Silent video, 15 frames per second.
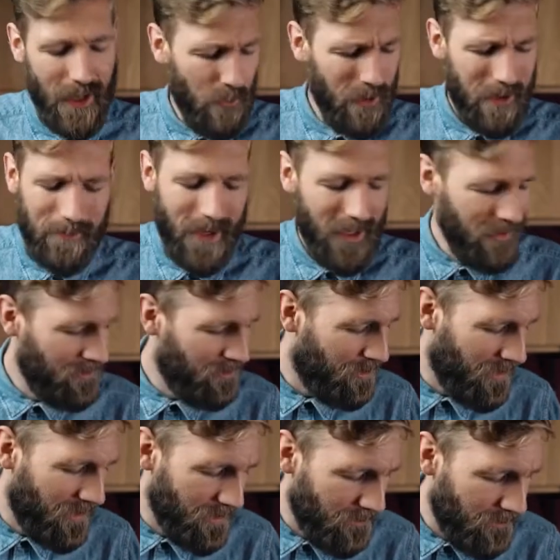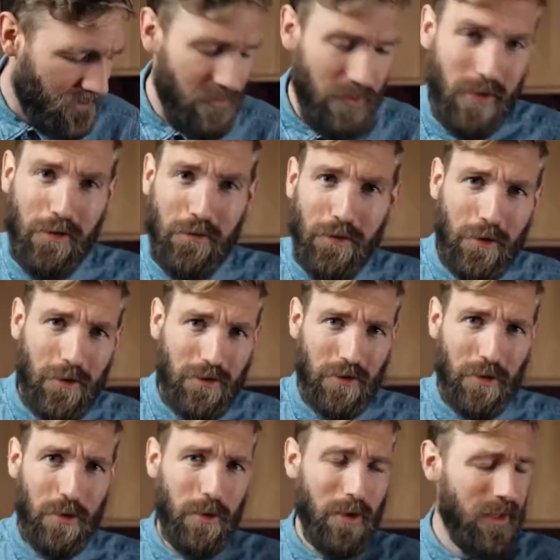I want to make a song out of this. So the first
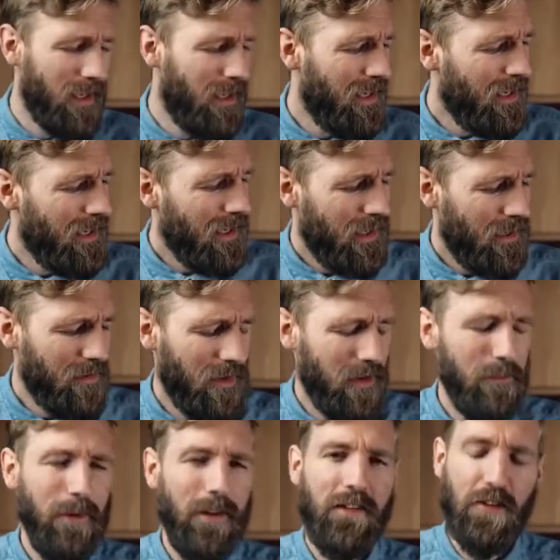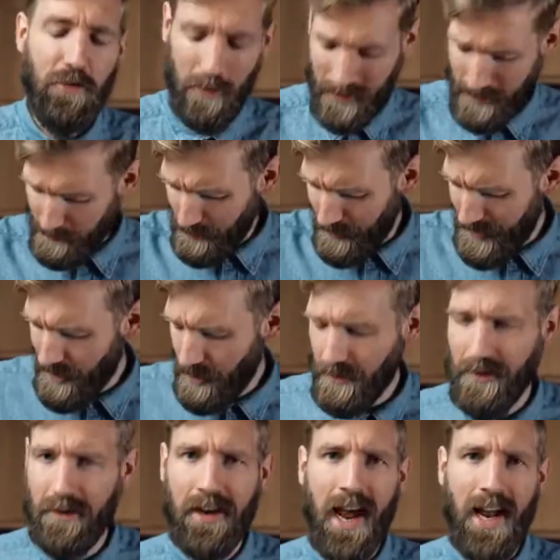chord is going to be this one. I'm playing on
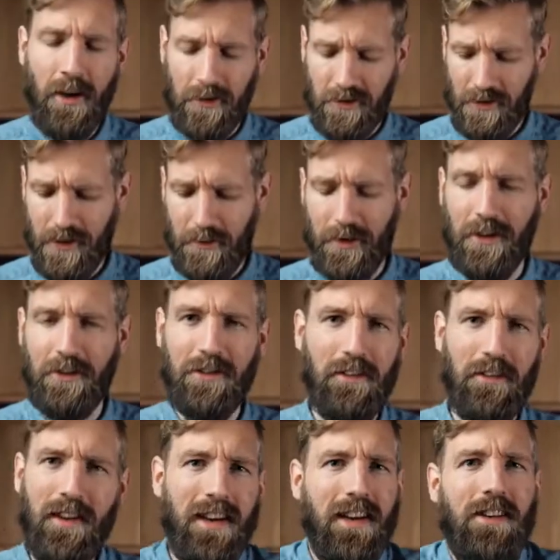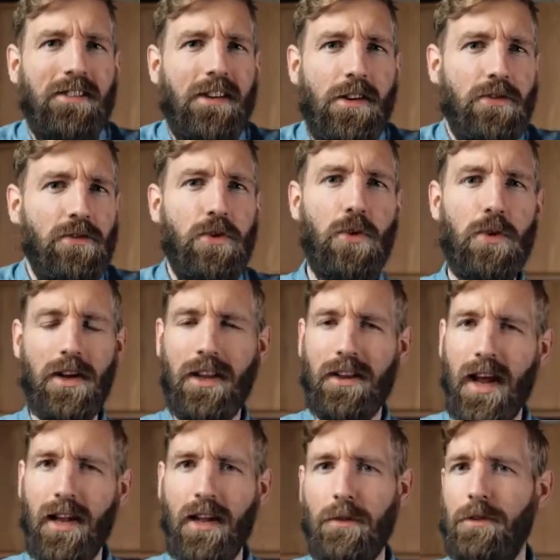a nylon string because I think it sounds cool on a
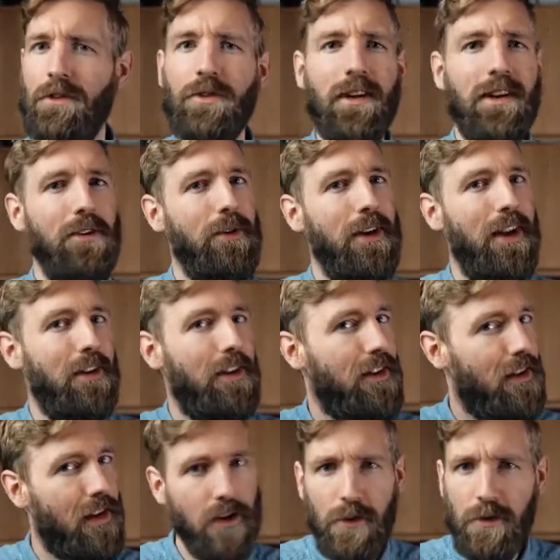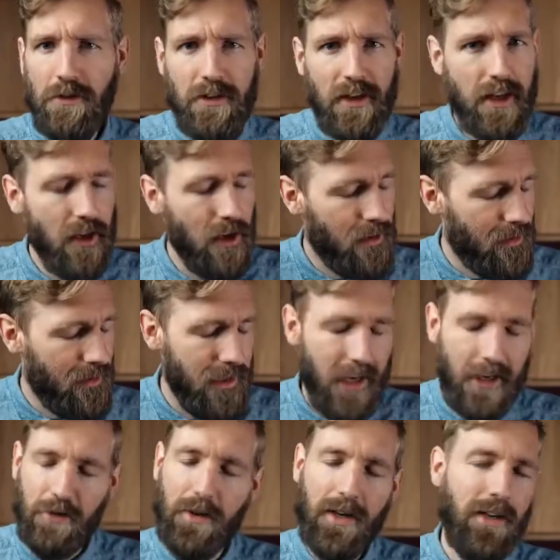nylon, but you can do it on an acoustic, on an
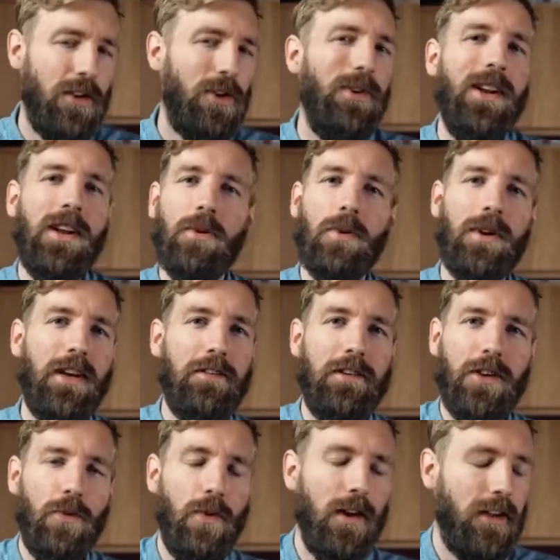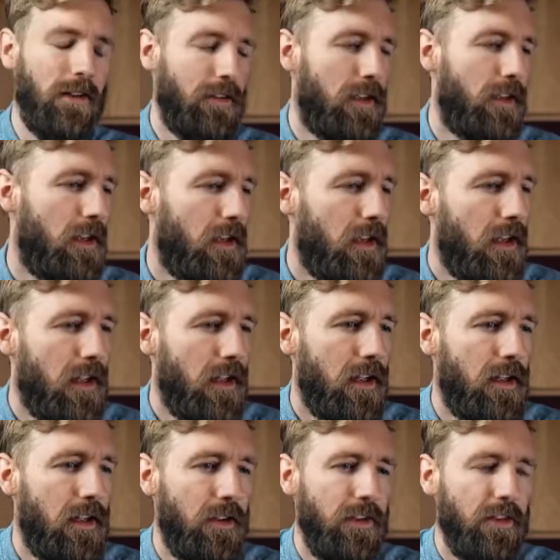electric, do it on whatever you want.
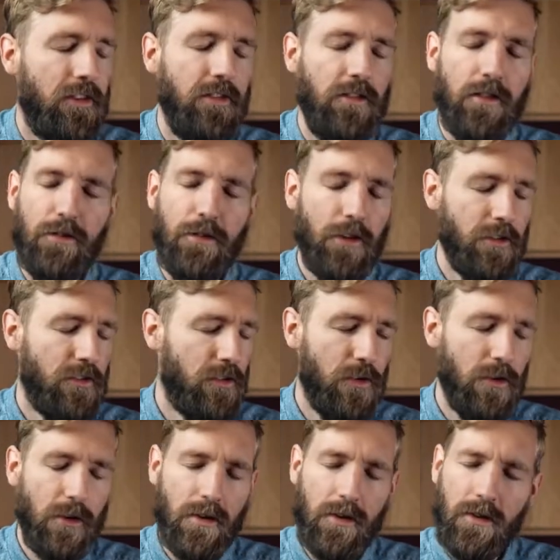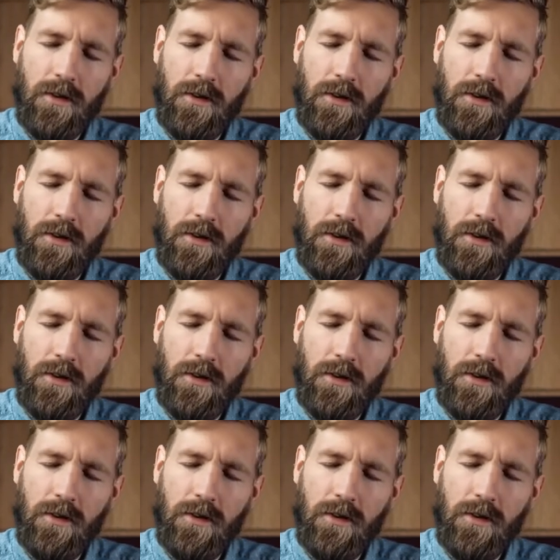This is the first chord.